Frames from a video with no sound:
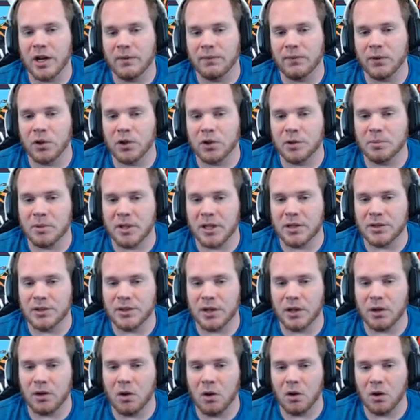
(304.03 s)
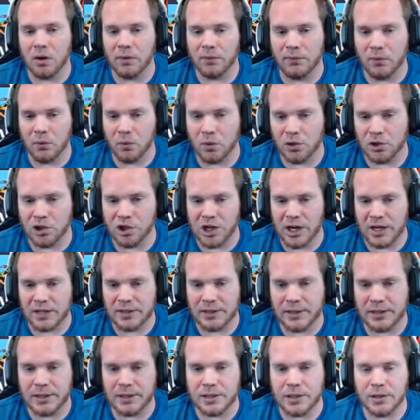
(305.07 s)
first because there are 4
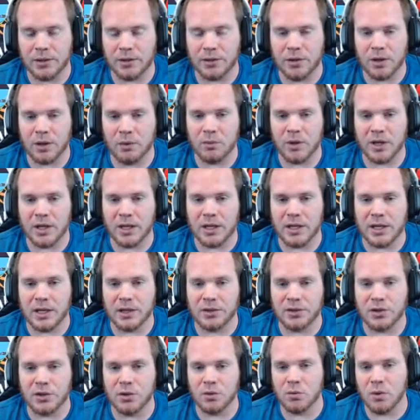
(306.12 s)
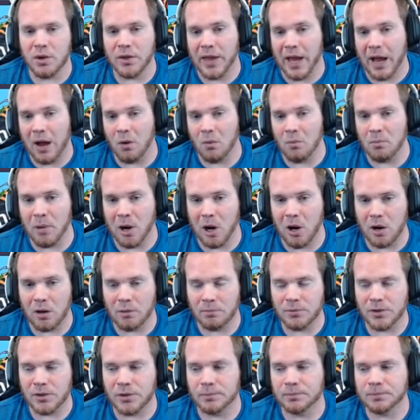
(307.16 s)
chests in here that we can get to without
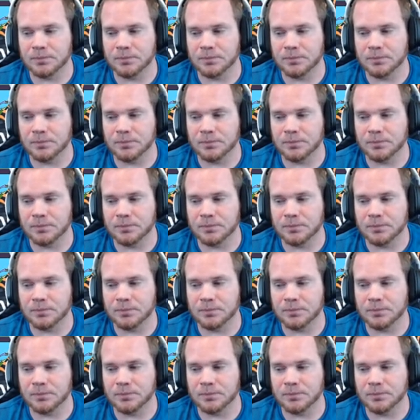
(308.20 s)
bombs.